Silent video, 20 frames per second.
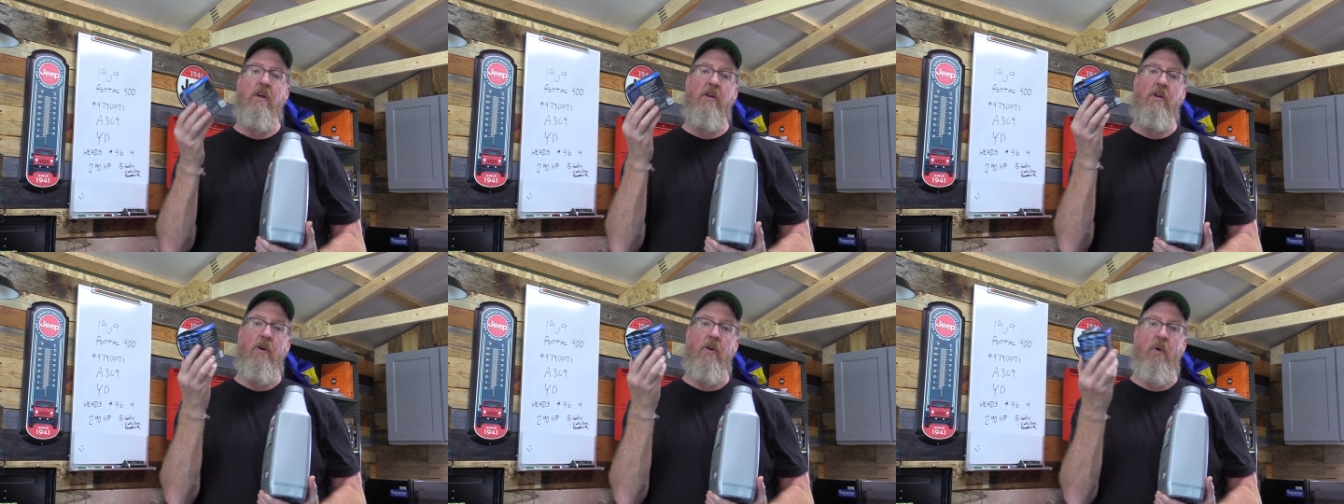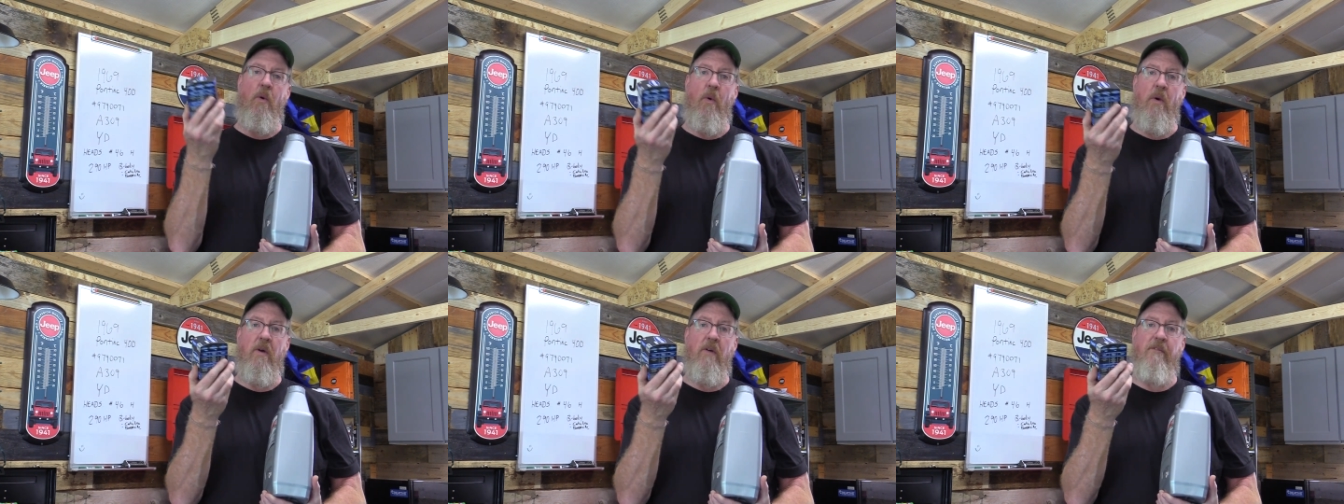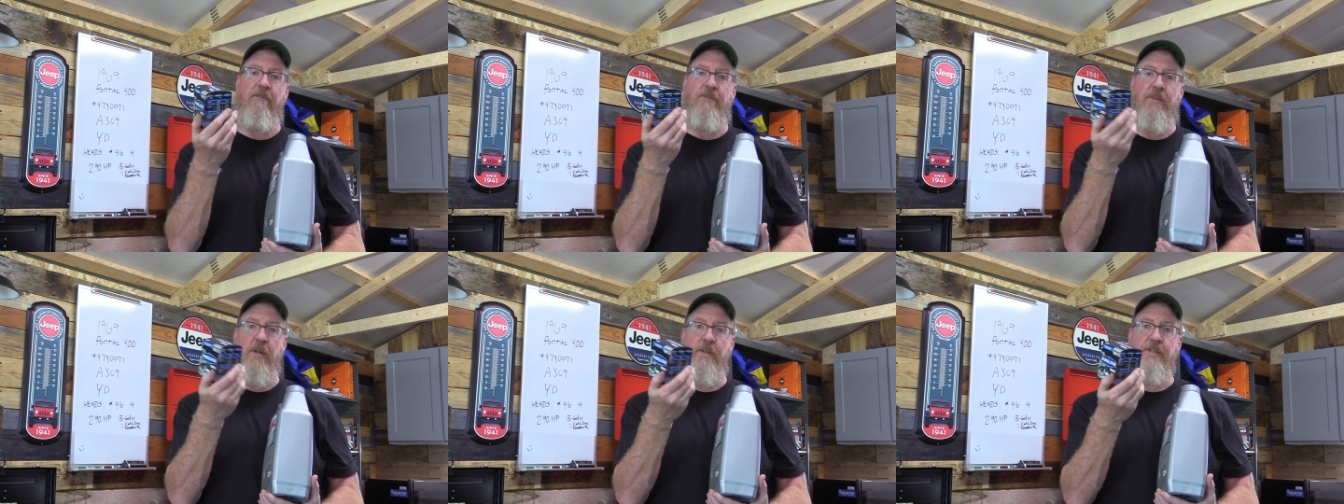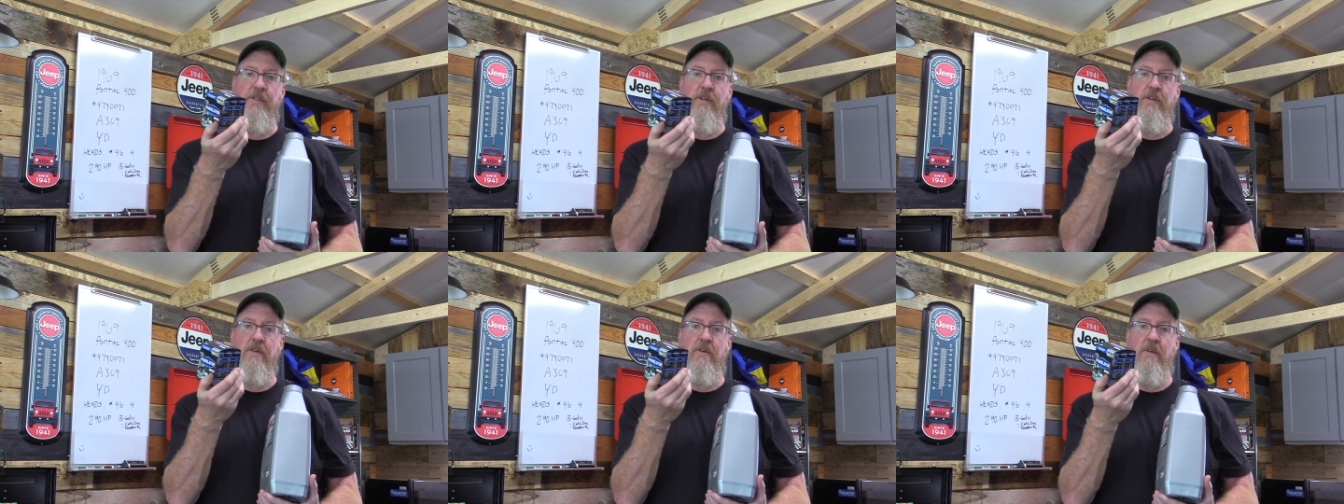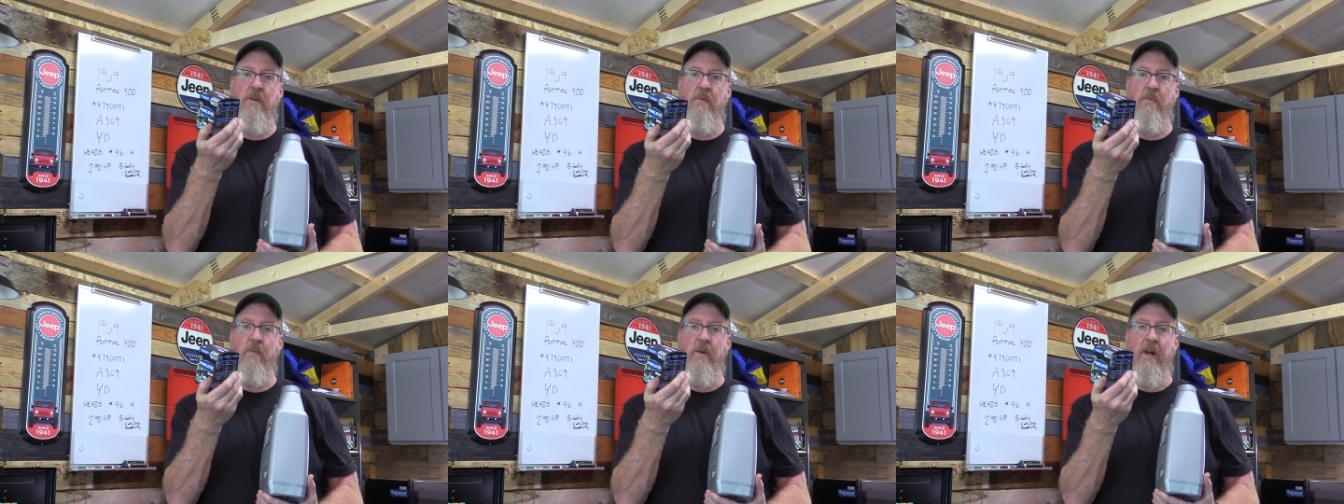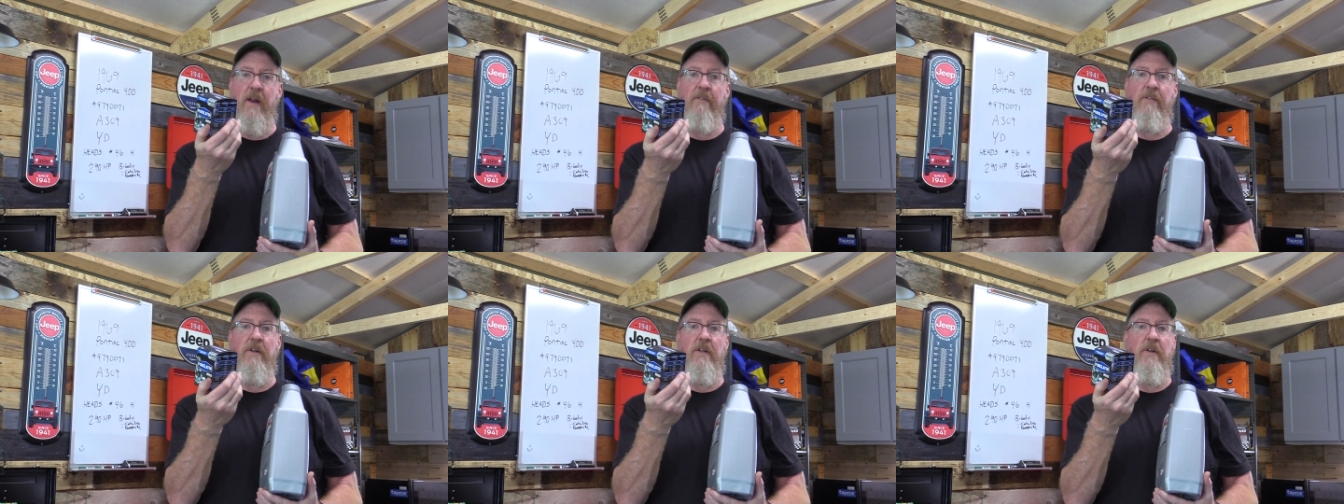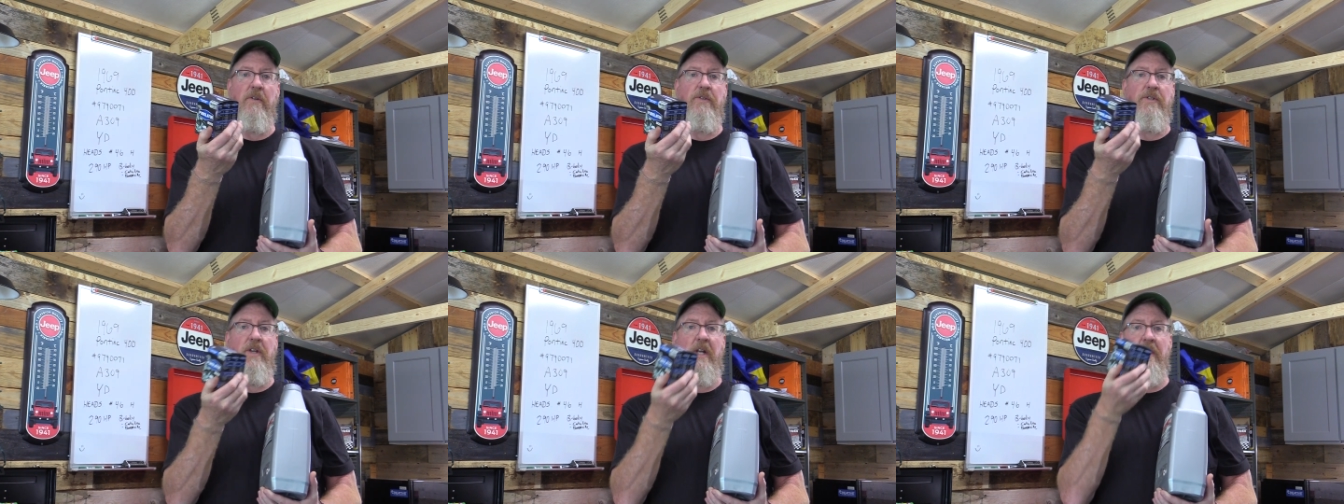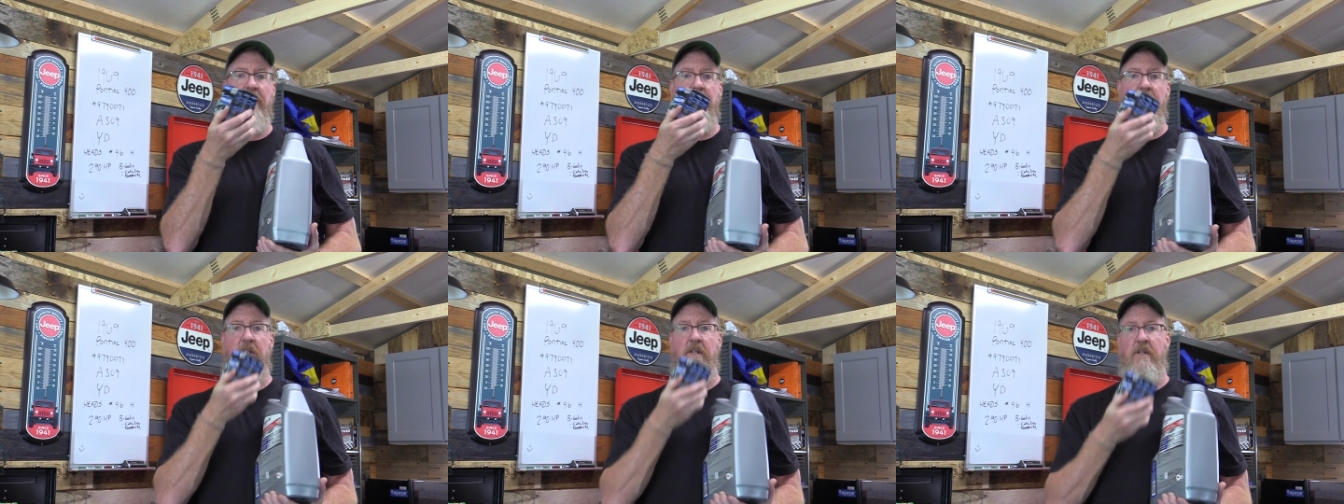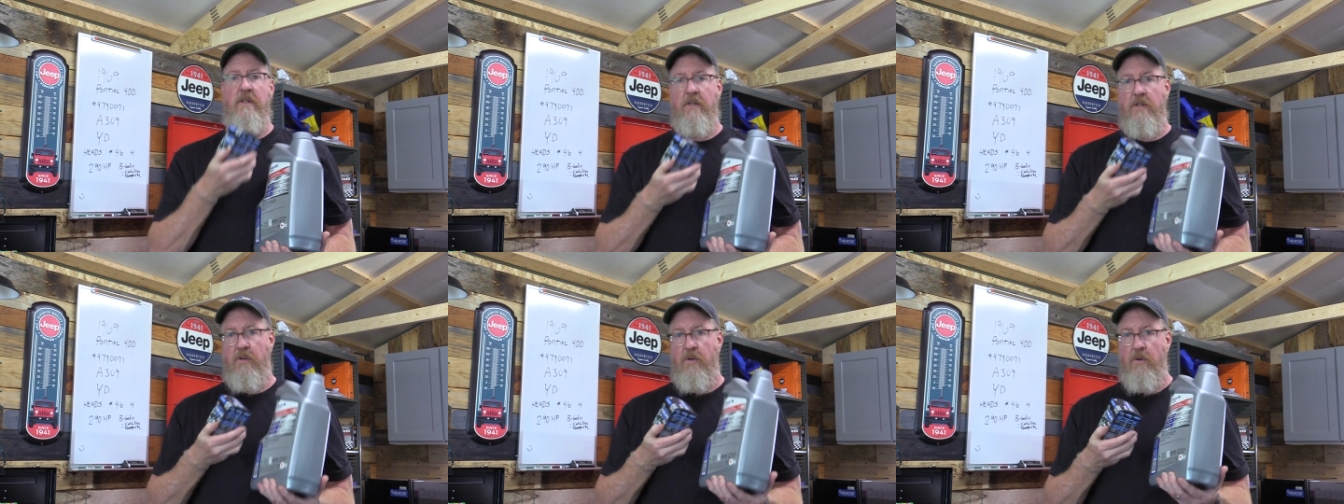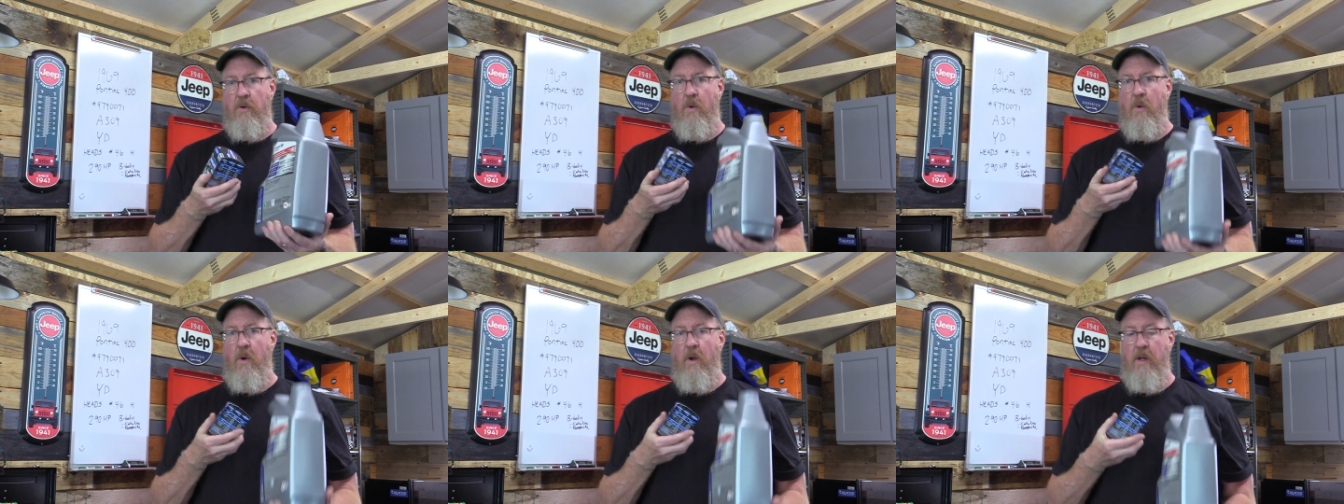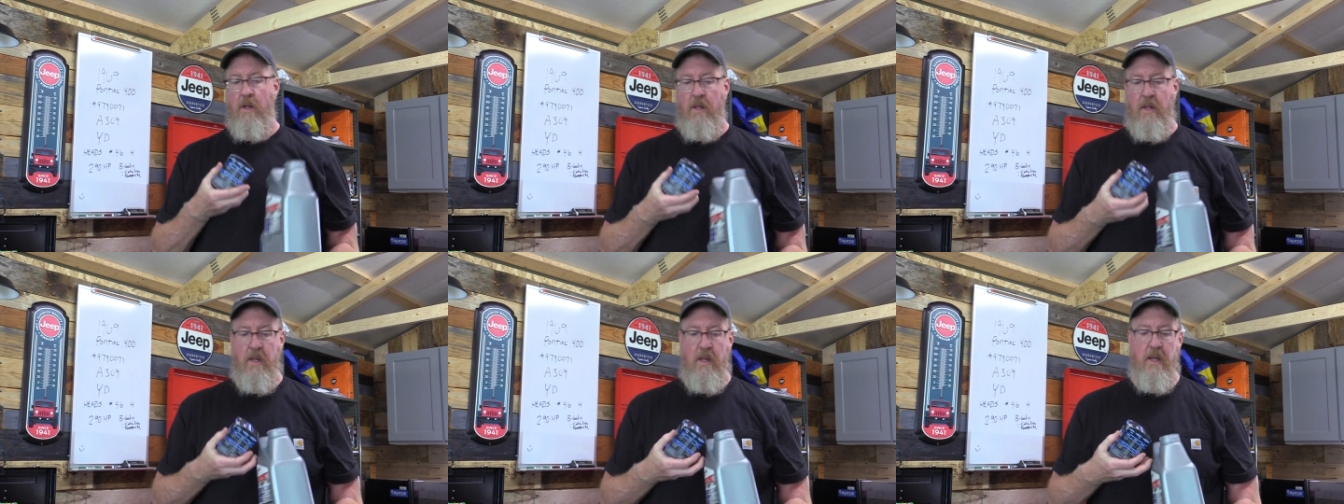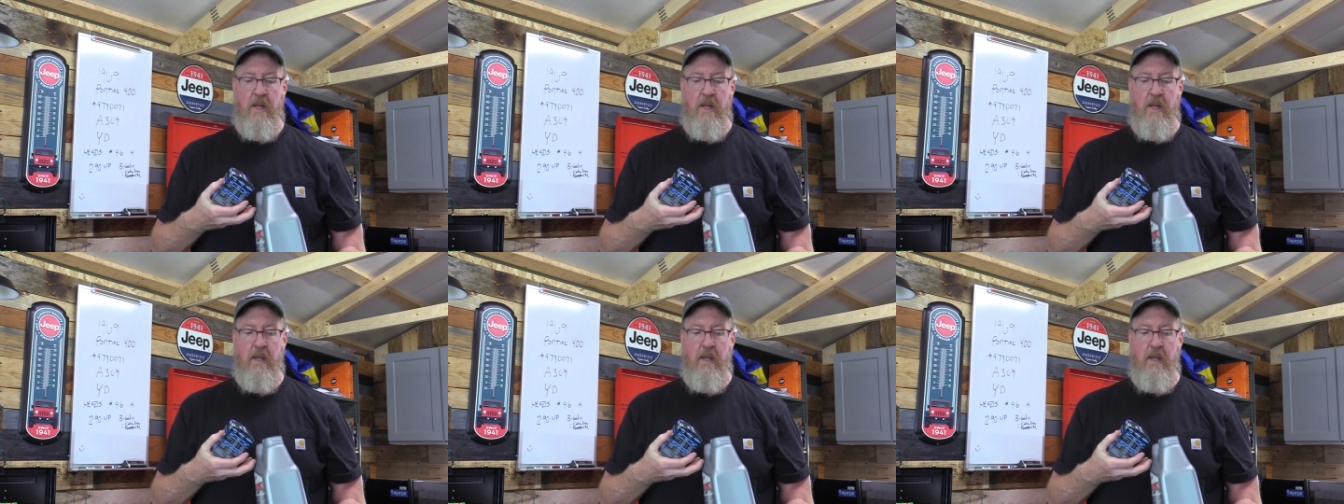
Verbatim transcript: your oil filter whenever you're changing your oil